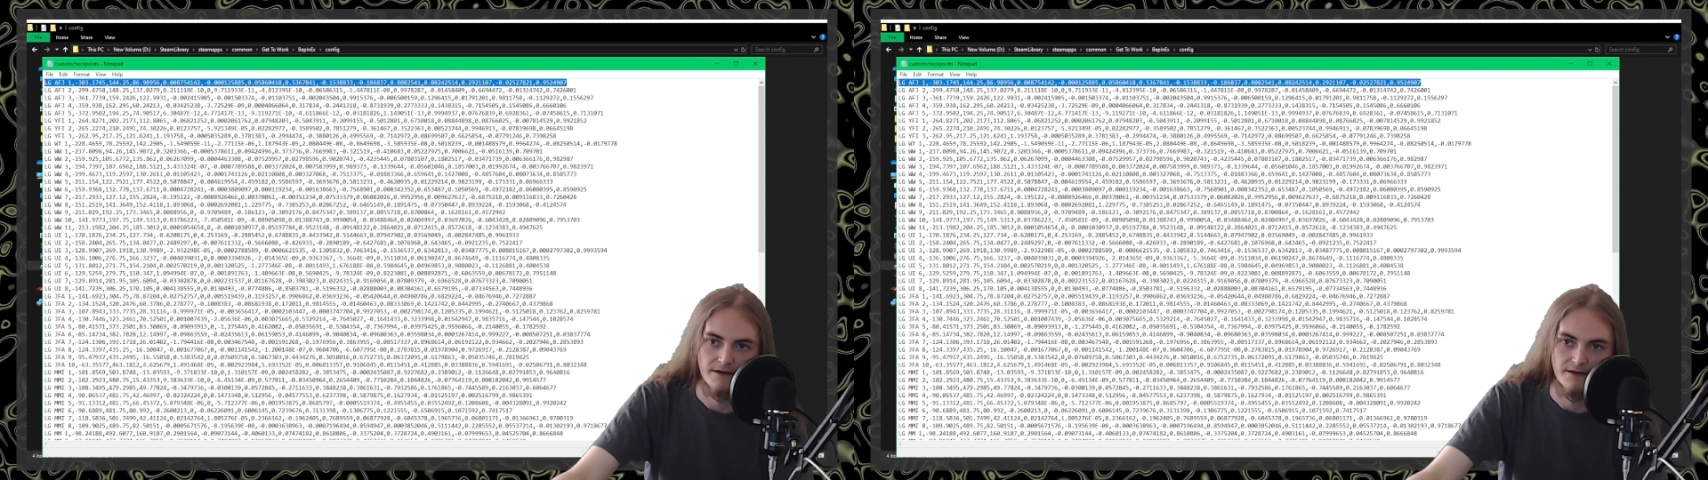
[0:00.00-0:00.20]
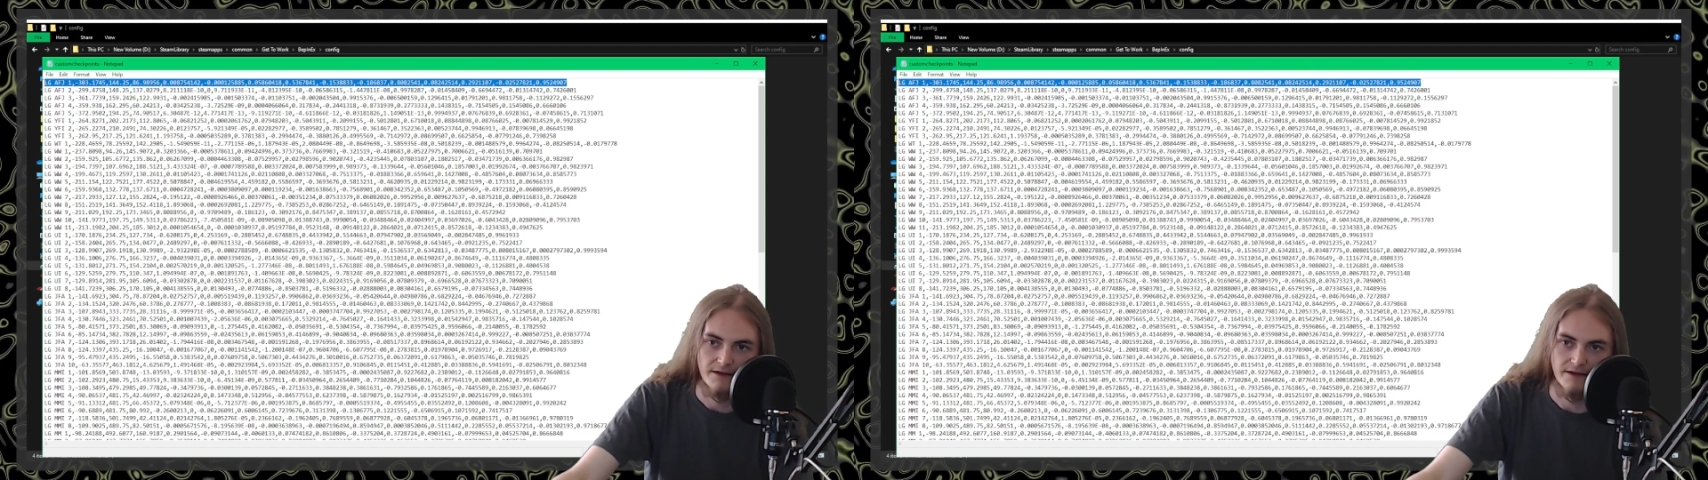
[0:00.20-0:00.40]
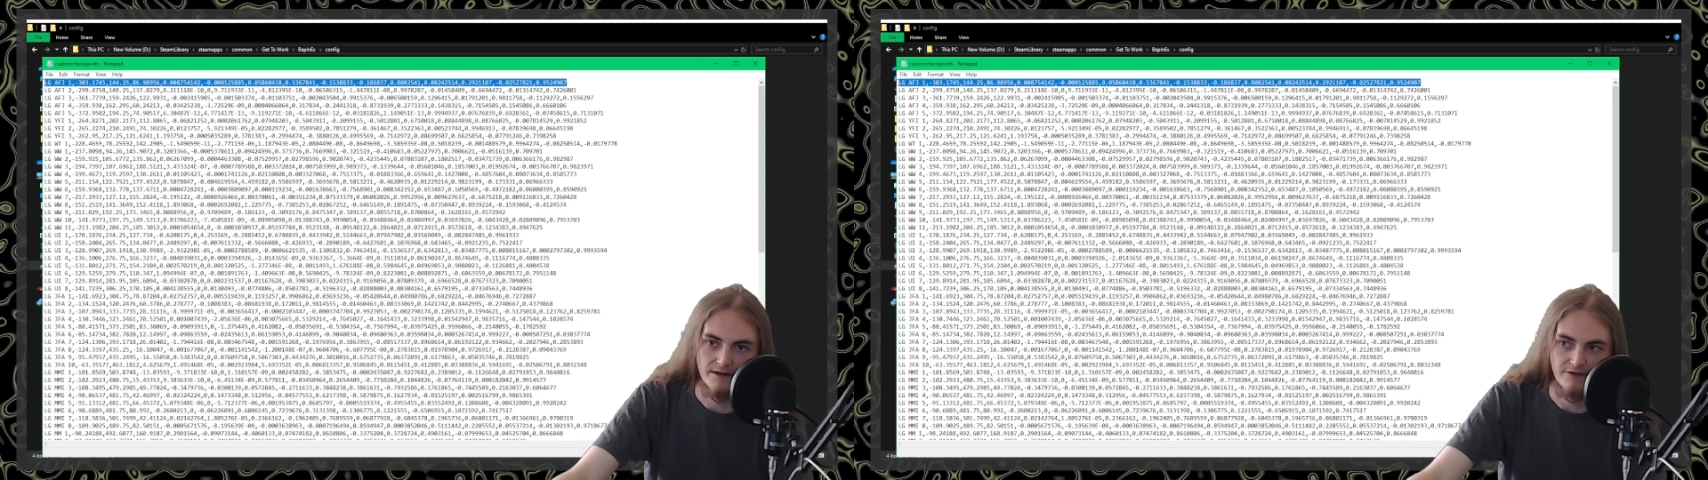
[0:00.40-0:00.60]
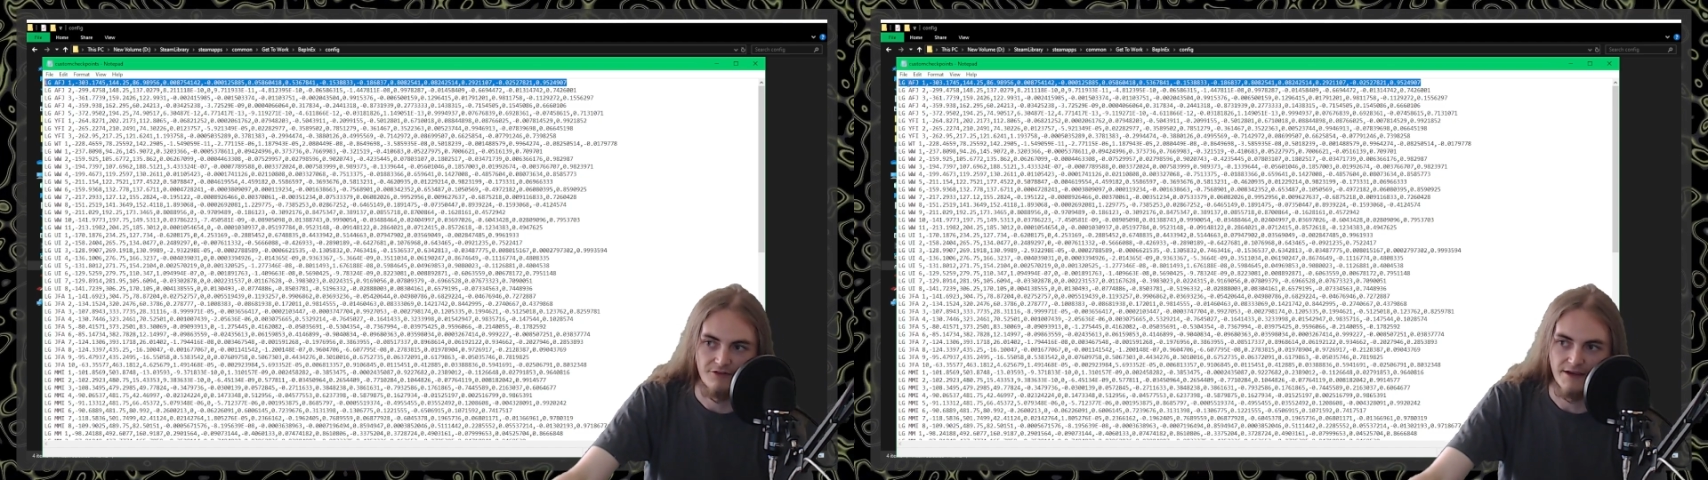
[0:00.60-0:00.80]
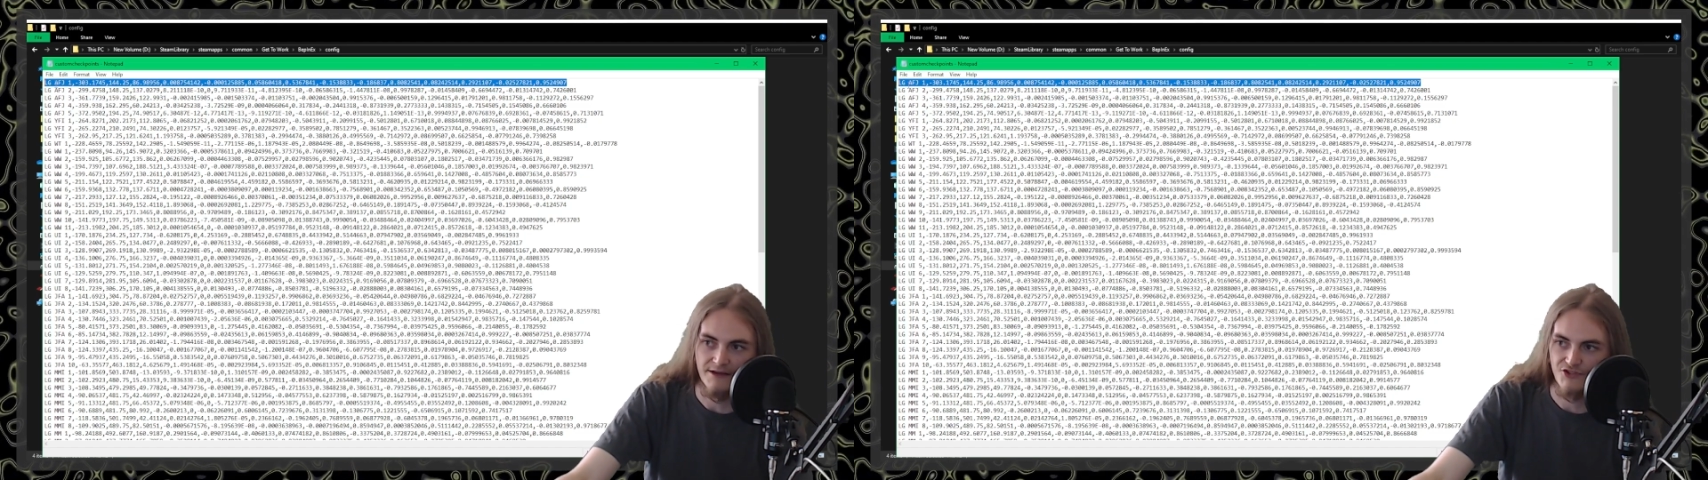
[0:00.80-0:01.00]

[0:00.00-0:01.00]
is each